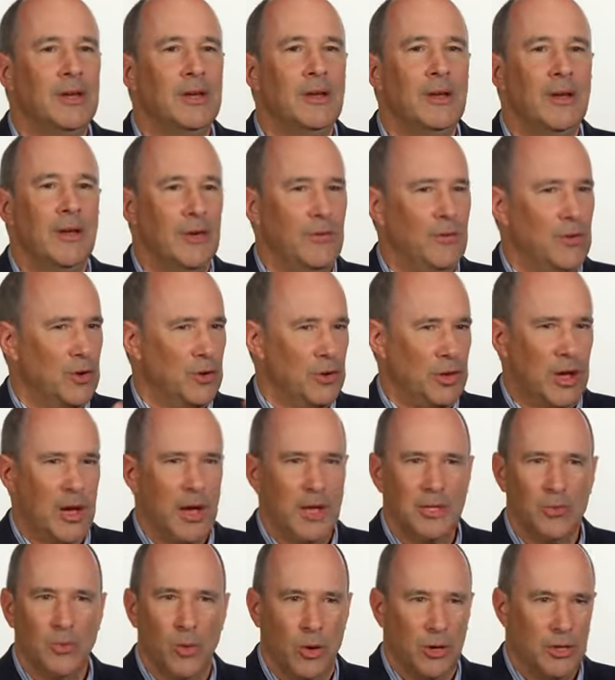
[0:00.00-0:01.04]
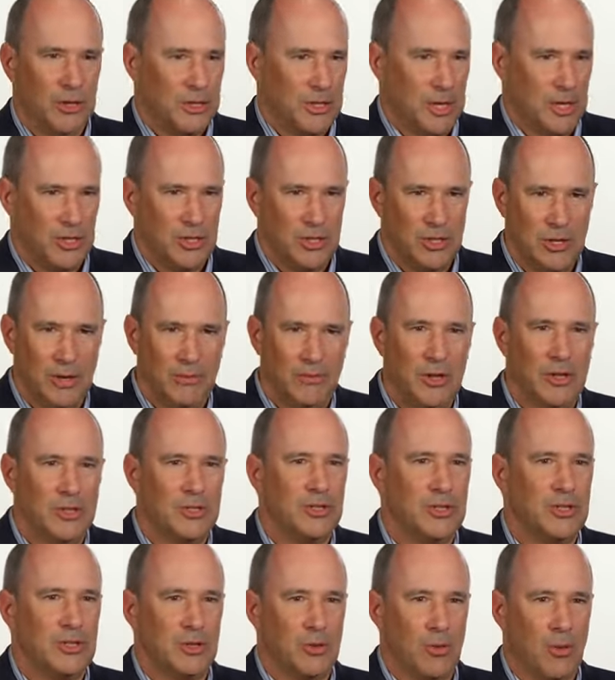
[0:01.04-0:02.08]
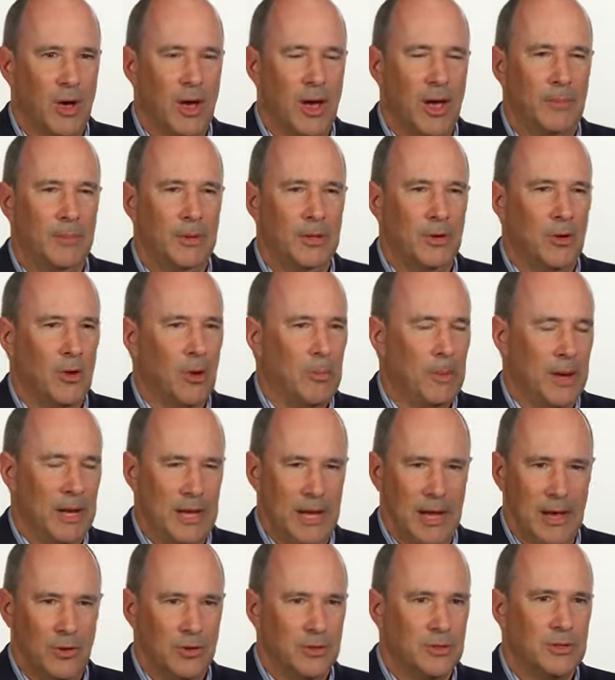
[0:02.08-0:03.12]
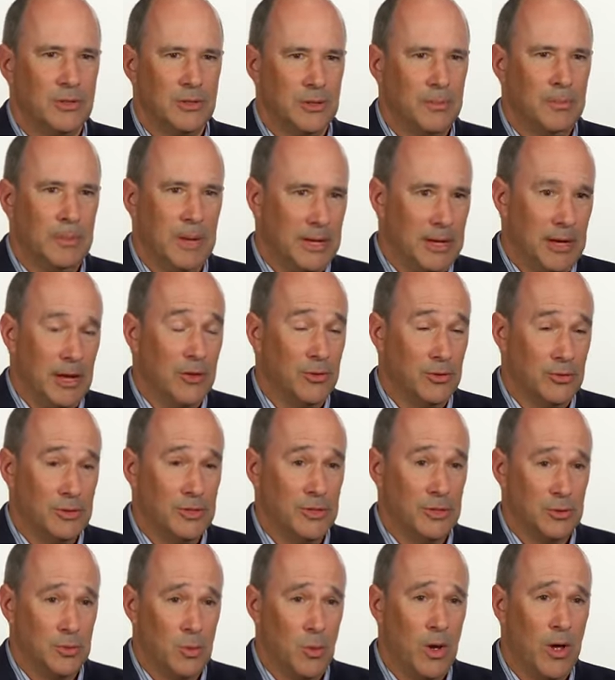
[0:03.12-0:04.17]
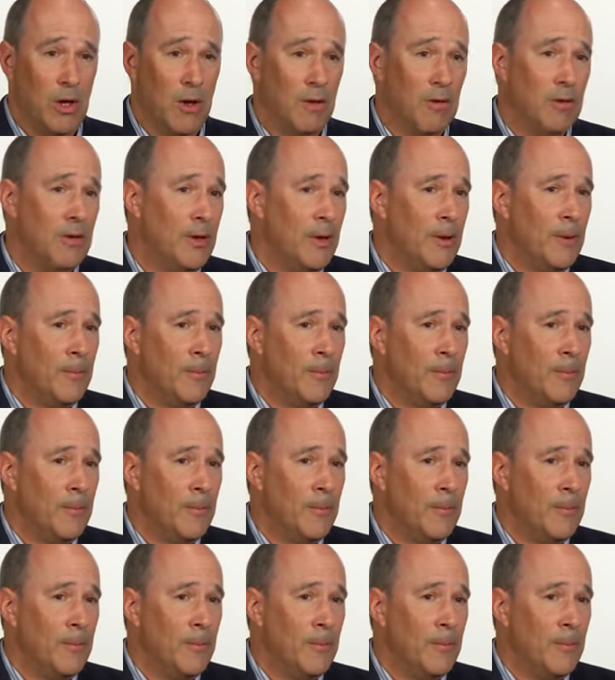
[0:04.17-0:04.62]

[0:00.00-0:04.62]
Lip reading: if you're the kinds of organizations I've just described, and there are many others as well,